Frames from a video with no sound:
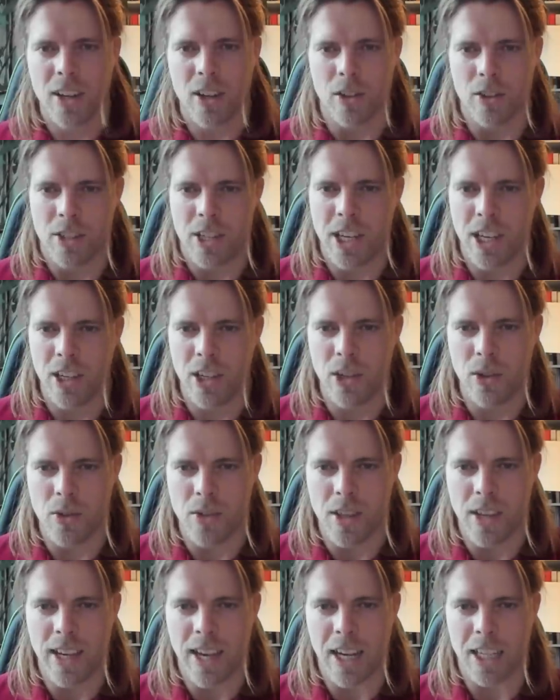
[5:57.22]

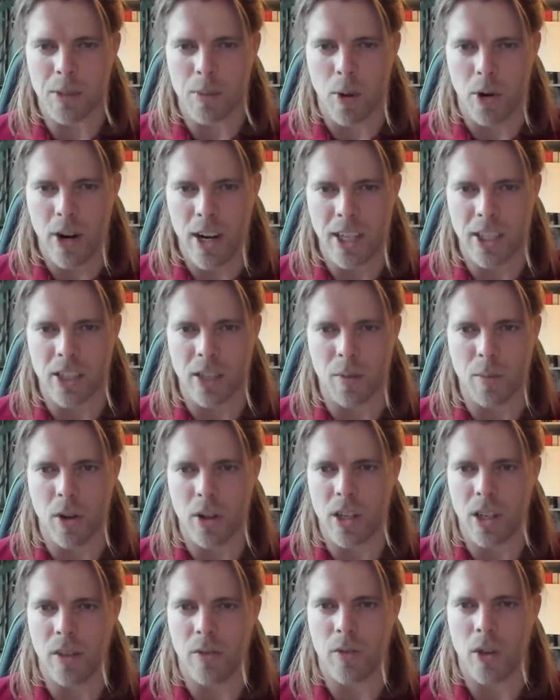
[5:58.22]
continue the exploration,
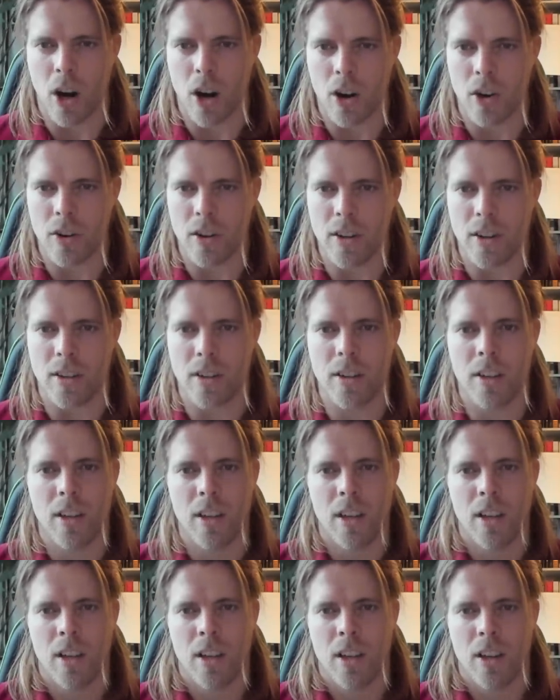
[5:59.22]
but if you aren't
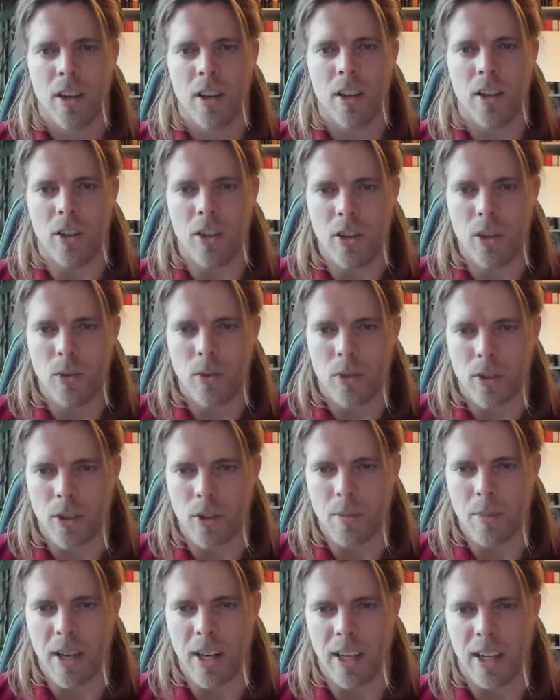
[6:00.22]
used
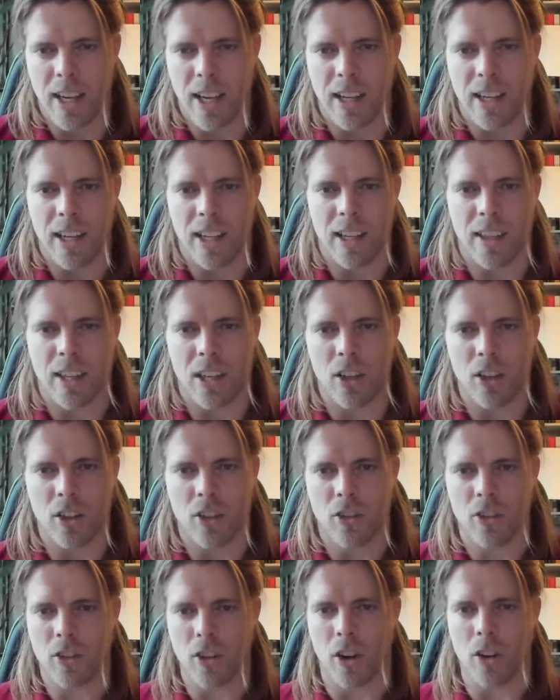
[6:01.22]
to meditating, then you
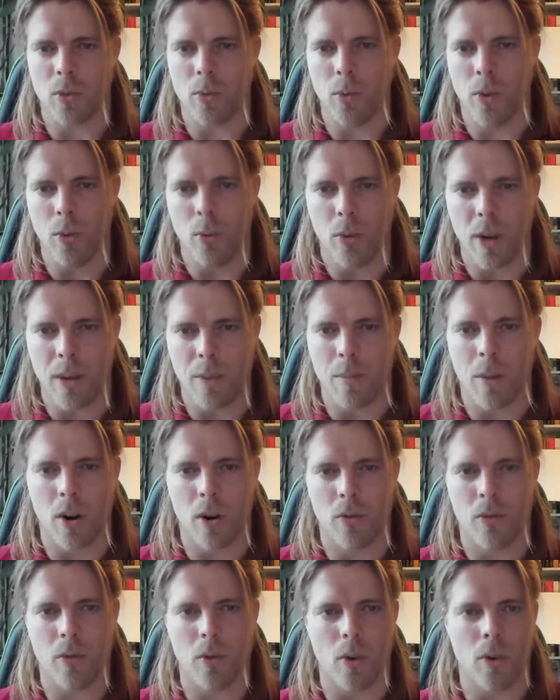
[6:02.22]
can start with Wim
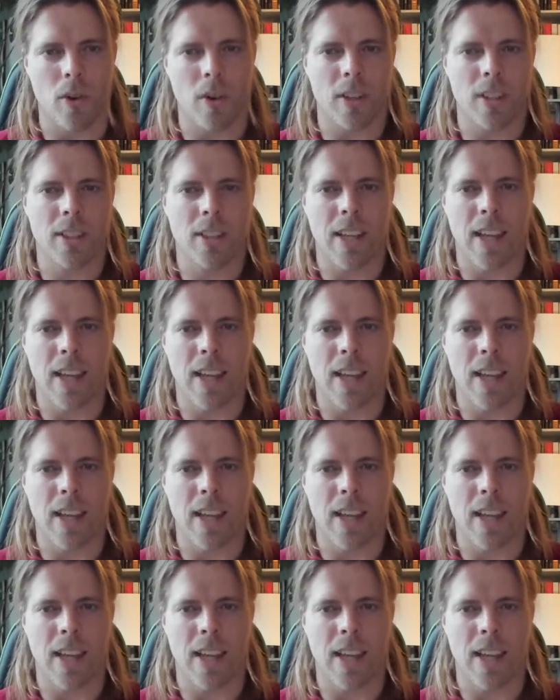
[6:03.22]
Hof or